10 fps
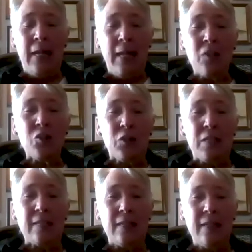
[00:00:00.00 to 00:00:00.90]
I
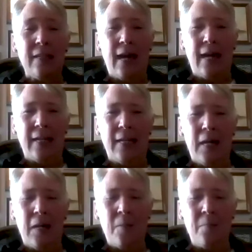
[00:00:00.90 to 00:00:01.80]
actually did.
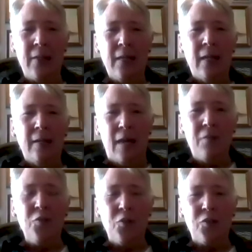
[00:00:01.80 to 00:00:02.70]
I
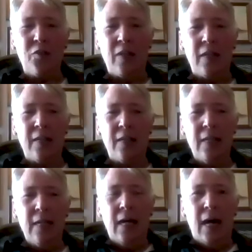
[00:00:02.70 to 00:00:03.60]
left nursing.
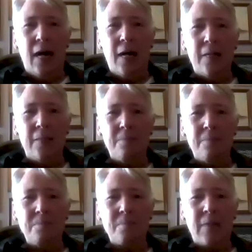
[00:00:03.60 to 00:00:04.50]

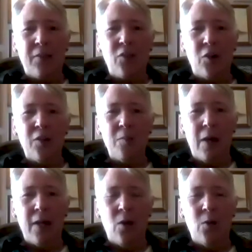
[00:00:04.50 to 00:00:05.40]
I started
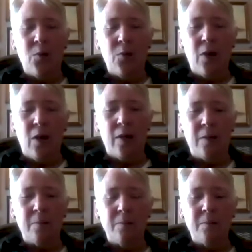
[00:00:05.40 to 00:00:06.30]
my own
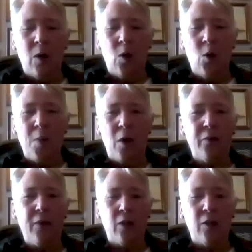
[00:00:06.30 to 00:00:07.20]
home
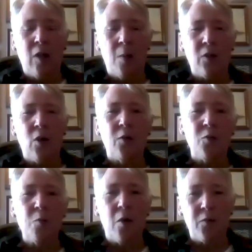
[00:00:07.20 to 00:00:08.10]
healthcare company
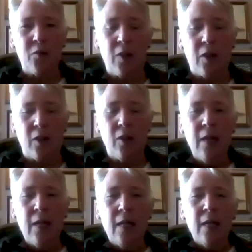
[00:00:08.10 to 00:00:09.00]
called New Mother's Care.
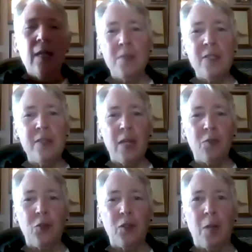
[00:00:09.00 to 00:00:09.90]
Did
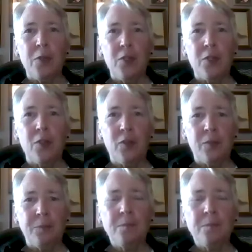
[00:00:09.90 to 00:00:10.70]
that for a couple years.